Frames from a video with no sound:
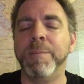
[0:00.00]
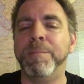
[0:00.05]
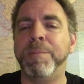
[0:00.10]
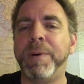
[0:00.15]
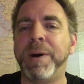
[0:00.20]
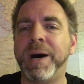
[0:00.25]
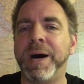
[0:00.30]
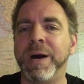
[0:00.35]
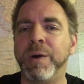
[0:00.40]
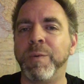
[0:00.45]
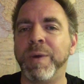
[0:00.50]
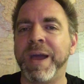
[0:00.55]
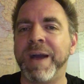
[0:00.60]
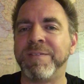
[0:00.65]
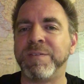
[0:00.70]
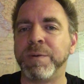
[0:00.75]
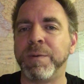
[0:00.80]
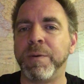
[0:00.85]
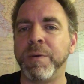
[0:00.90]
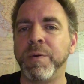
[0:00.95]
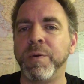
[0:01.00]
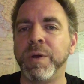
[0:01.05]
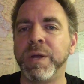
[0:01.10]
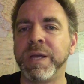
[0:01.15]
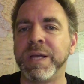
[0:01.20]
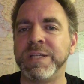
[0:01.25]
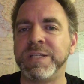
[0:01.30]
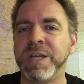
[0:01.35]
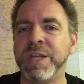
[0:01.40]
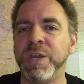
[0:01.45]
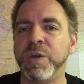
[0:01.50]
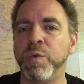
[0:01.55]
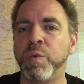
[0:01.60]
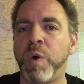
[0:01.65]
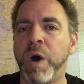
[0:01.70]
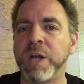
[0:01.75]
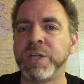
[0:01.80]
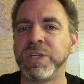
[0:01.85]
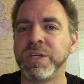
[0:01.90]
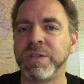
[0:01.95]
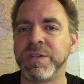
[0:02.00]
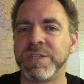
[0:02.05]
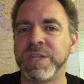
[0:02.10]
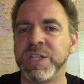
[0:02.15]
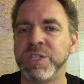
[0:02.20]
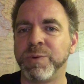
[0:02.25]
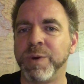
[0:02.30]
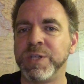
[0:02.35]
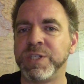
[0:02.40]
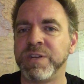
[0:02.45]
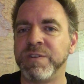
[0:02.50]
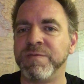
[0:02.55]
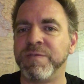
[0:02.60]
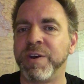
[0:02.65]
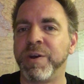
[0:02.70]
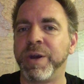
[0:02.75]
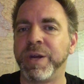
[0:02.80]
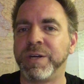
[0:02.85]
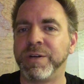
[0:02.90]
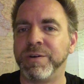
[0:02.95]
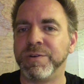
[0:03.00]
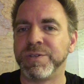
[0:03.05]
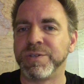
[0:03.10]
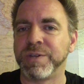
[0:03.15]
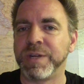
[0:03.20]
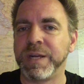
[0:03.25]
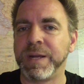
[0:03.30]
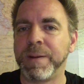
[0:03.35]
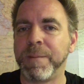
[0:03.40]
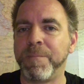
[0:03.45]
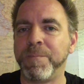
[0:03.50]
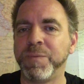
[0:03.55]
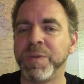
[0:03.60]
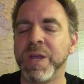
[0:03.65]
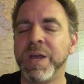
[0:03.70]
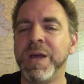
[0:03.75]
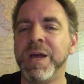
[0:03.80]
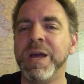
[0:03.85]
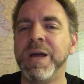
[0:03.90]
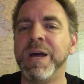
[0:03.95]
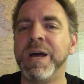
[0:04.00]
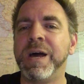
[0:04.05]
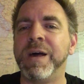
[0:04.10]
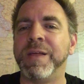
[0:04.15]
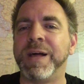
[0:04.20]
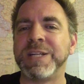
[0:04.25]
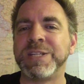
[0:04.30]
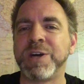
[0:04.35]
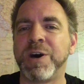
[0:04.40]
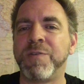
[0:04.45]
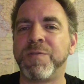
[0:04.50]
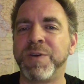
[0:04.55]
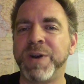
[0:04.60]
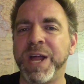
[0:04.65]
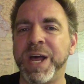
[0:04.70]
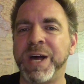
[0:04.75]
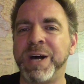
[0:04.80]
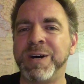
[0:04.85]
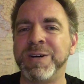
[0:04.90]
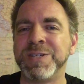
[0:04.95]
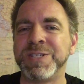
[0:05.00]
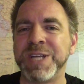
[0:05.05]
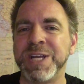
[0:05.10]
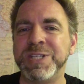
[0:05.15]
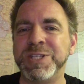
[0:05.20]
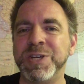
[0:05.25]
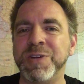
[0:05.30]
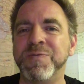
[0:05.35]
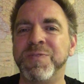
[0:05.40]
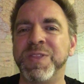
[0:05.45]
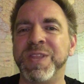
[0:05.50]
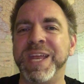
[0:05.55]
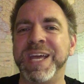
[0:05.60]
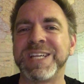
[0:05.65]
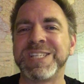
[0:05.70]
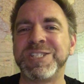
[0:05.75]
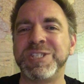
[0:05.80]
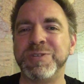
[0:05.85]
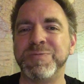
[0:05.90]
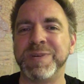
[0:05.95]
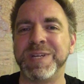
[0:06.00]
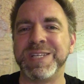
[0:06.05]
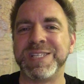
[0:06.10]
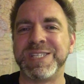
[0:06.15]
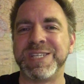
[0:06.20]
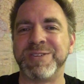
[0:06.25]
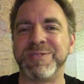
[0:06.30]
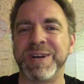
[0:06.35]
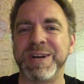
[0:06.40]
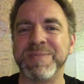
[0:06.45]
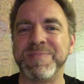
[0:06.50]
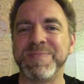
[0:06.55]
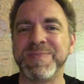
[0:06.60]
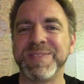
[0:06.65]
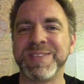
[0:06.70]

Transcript: But we have to continue watching the situation very closely. That's all for now. Stay tuned for the next 2-minute SITREP.